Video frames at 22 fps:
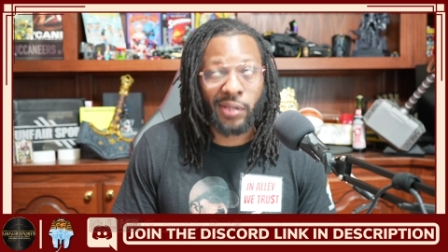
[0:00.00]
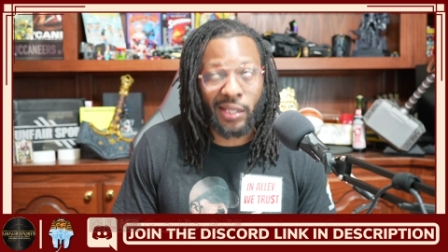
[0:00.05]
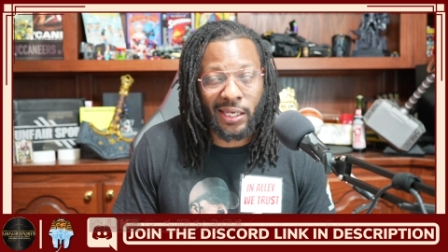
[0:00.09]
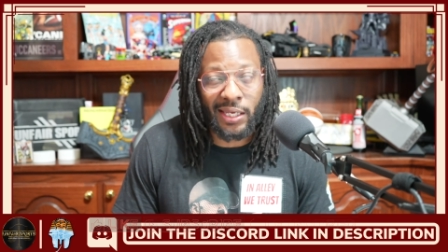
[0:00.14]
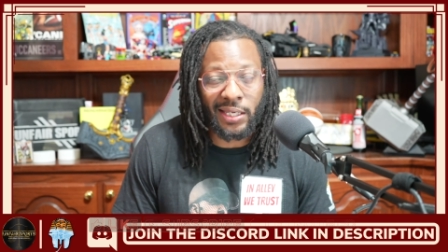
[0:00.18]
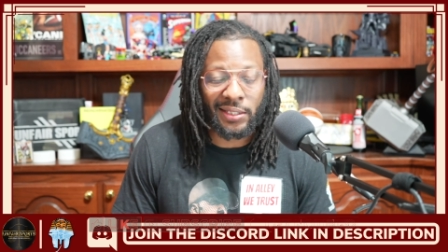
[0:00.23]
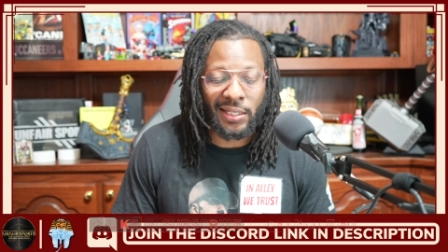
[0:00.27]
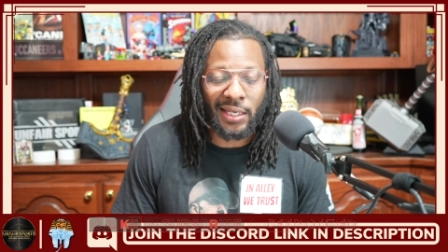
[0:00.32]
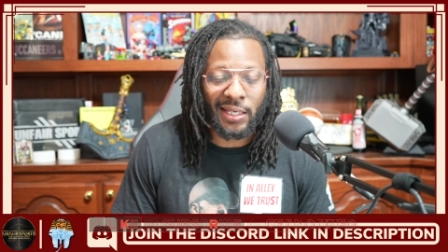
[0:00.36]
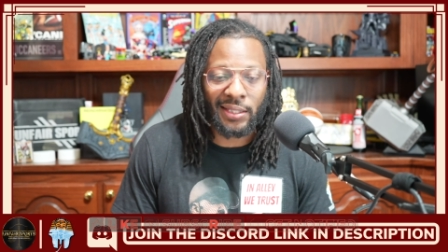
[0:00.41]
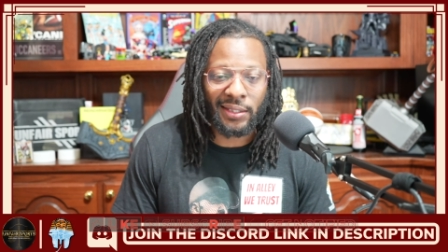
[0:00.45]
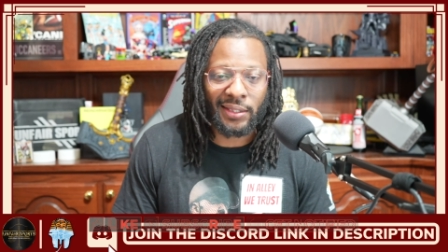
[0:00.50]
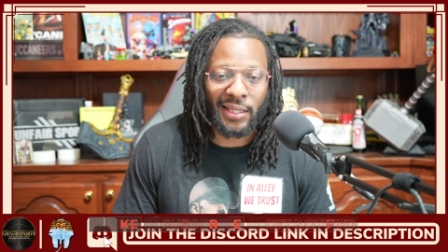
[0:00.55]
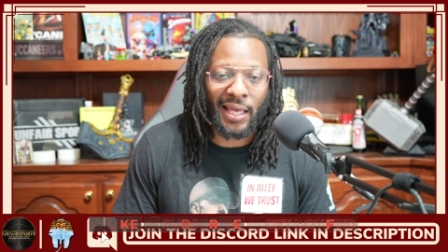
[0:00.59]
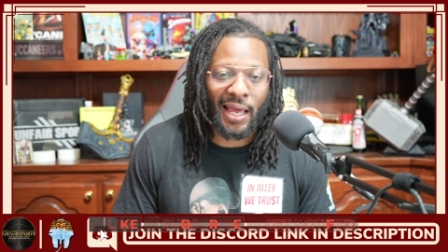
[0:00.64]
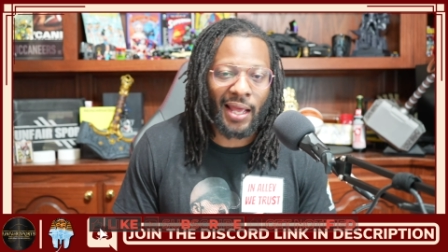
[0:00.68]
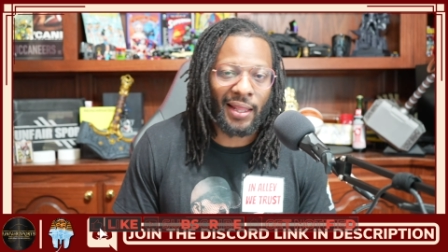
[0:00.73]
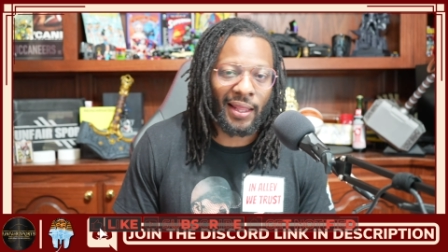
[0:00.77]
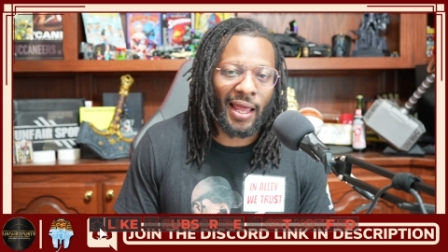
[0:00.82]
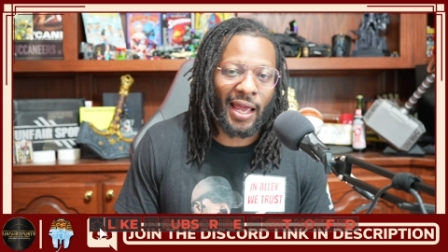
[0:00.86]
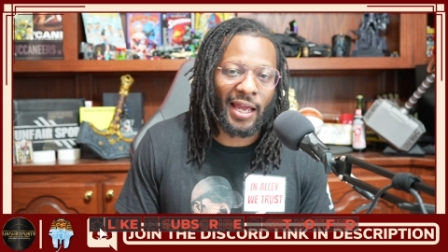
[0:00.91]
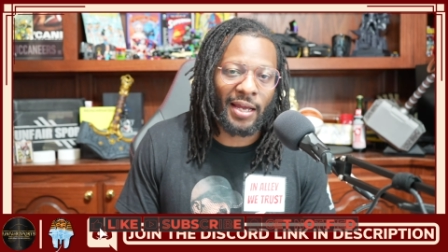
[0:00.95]
please hit
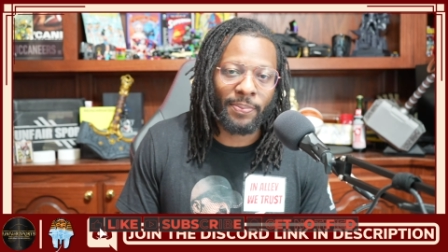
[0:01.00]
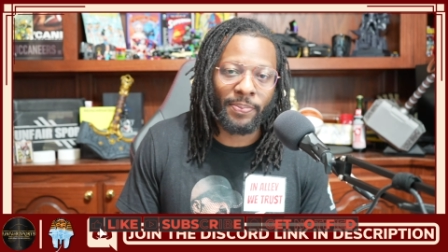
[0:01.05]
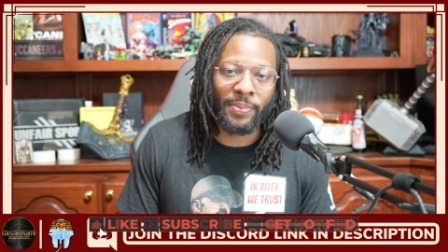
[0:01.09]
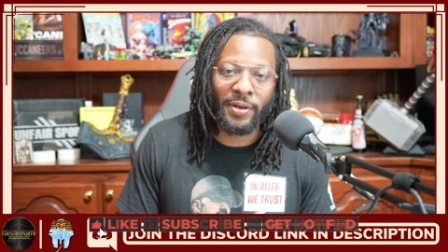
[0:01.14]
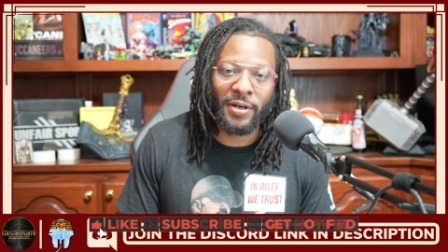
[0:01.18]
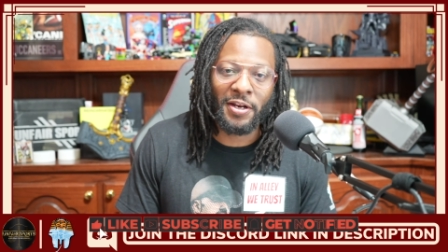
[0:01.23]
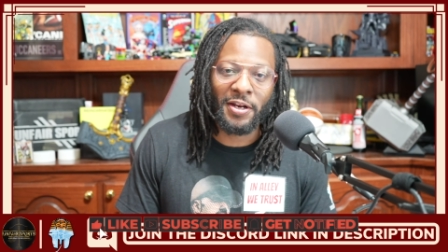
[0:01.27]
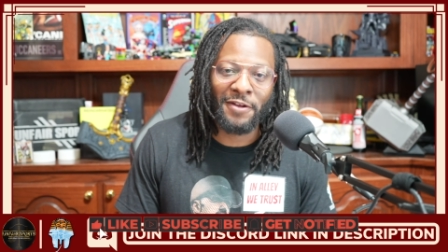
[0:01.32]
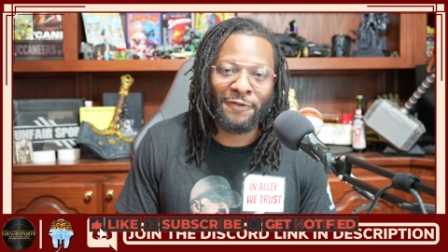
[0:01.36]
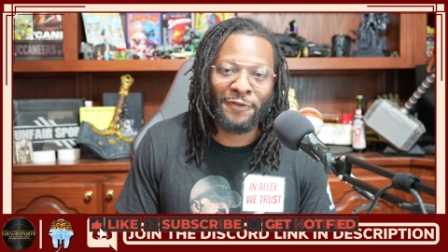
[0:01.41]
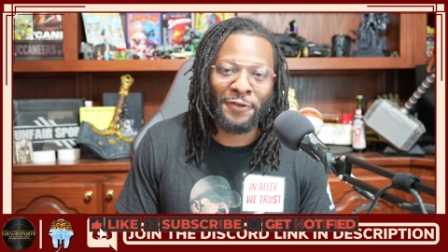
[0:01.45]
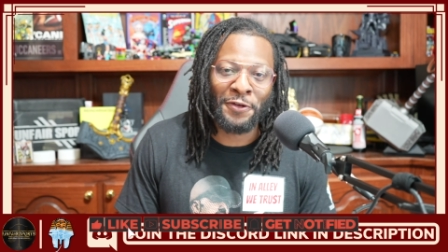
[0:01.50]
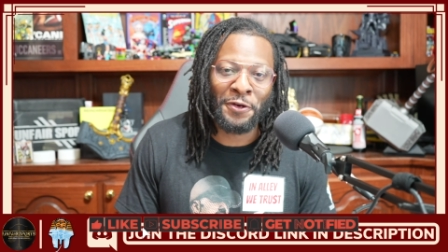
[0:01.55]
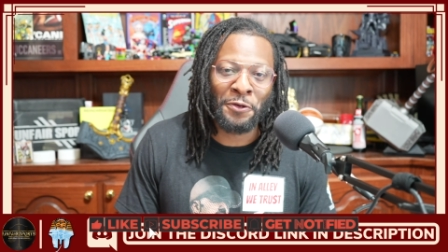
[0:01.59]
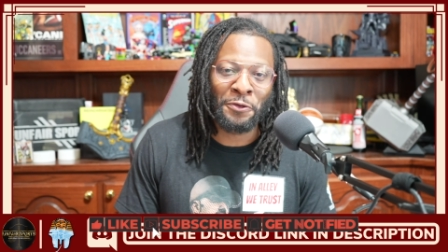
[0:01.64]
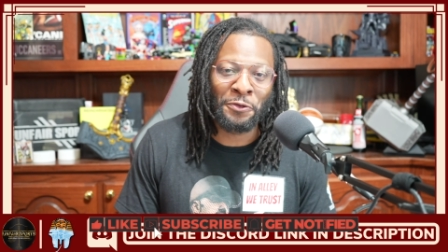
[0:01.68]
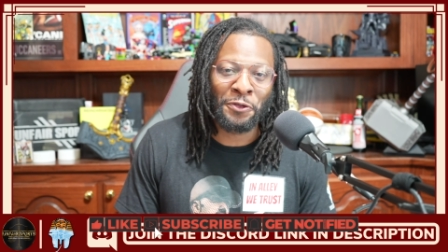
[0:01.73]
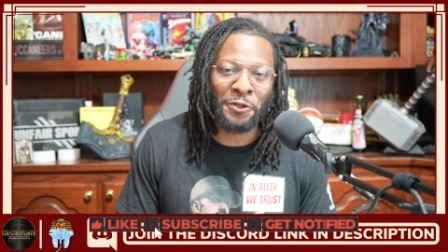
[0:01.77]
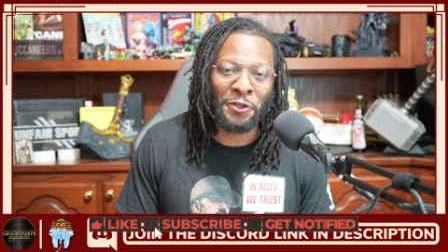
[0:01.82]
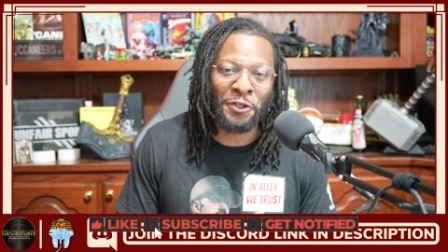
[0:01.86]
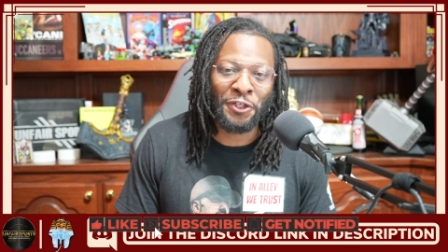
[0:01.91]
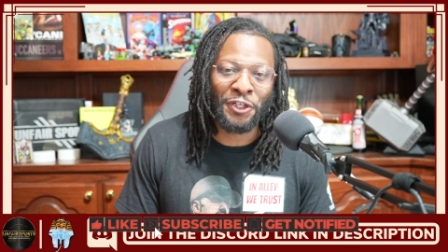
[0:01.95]
that like button if you're
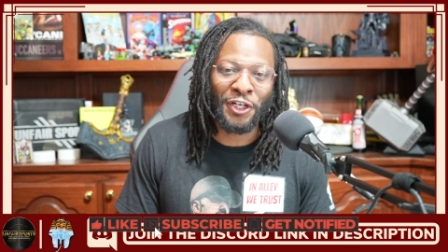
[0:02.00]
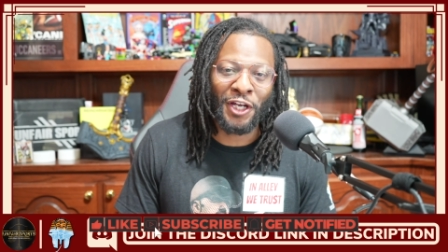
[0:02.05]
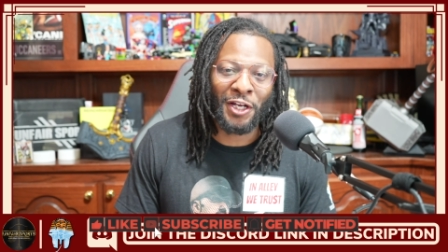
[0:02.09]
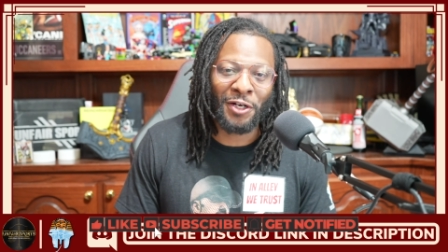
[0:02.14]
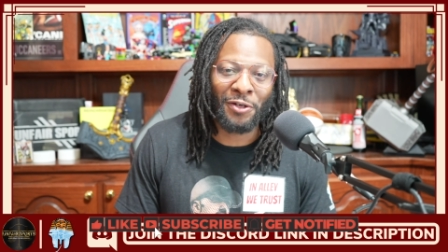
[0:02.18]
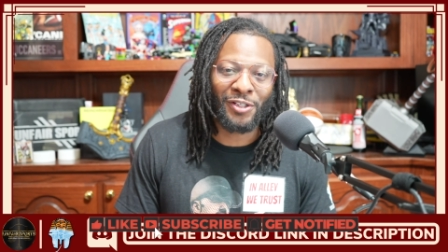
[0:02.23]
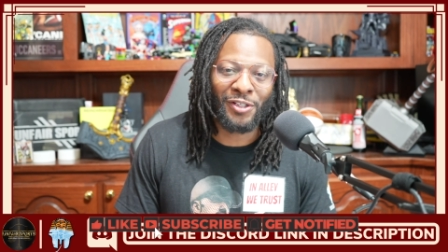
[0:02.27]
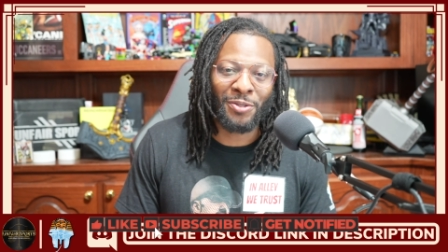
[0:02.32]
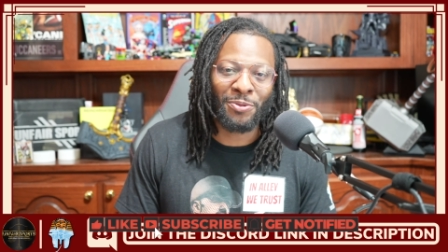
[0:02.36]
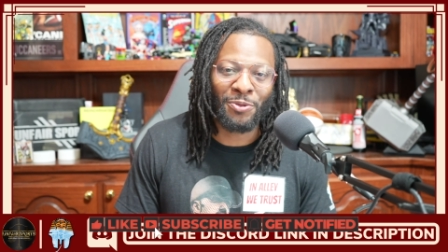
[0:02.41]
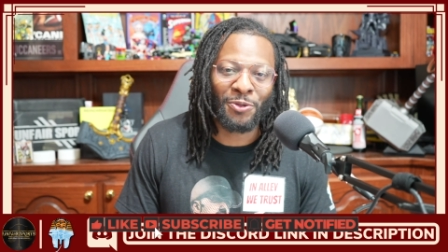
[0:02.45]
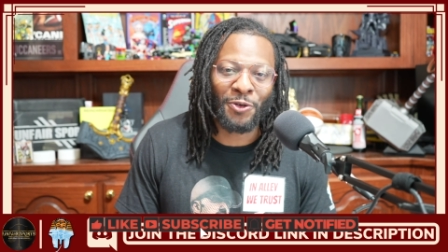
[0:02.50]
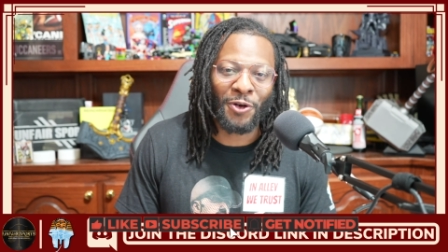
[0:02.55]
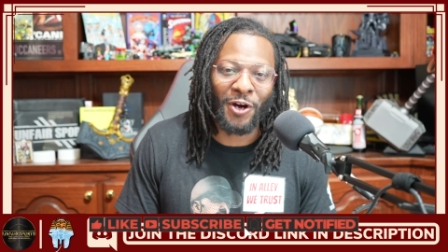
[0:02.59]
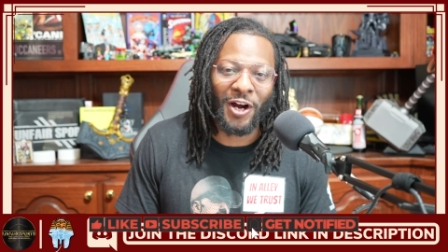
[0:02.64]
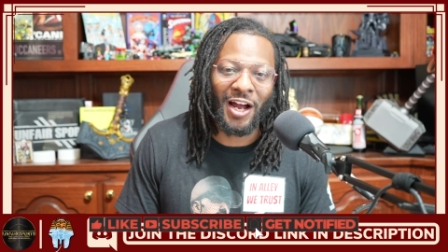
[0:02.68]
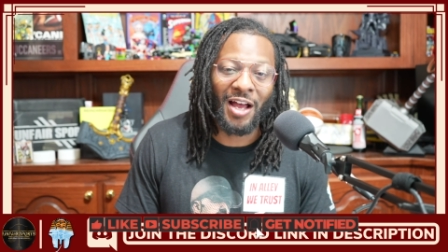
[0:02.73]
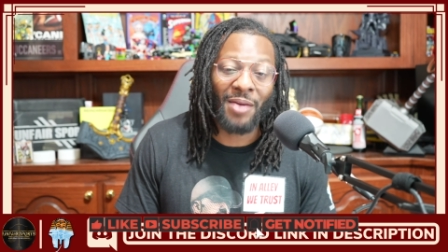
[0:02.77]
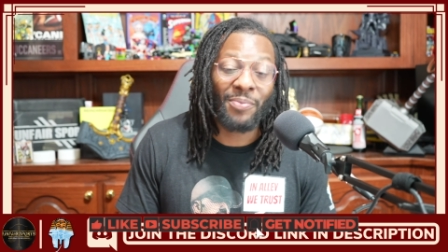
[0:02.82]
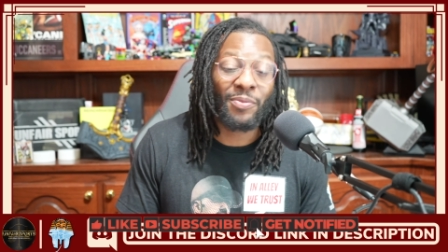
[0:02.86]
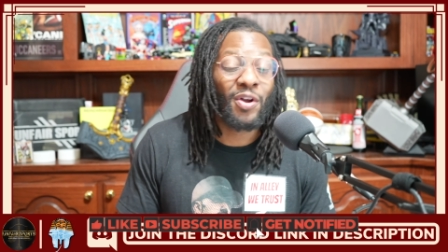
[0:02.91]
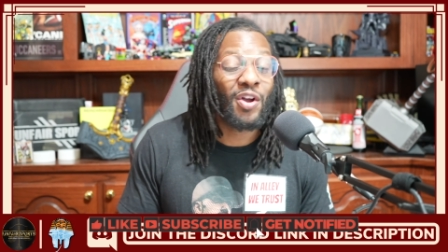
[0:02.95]
new to the channel.
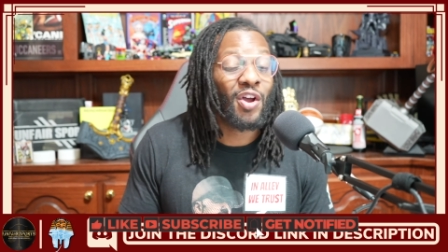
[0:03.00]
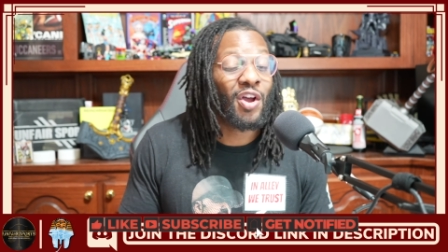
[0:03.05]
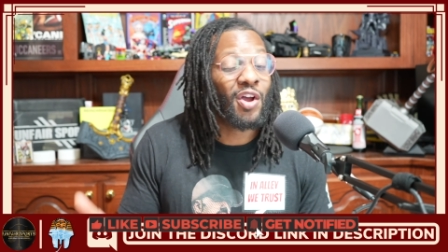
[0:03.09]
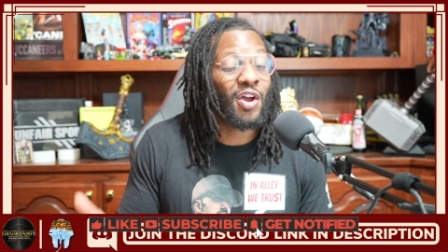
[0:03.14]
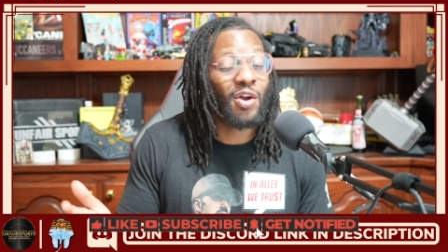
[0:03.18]
Subscribe.